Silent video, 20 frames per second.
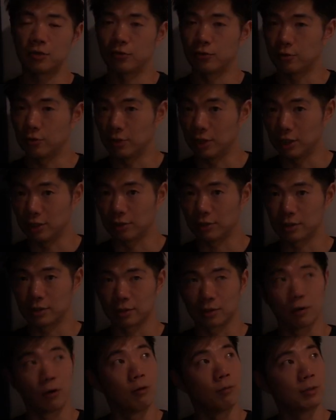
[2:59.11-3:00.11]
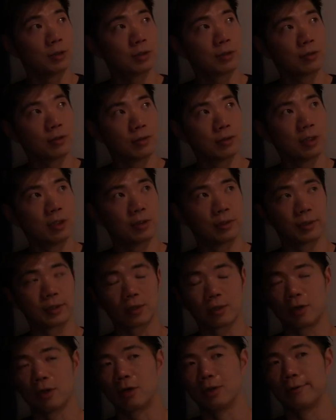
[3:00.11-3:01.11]
2 years, almost 2 years
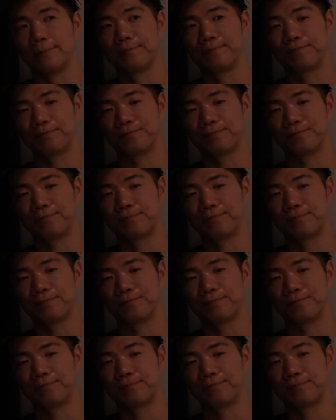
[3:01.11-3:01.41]
ago,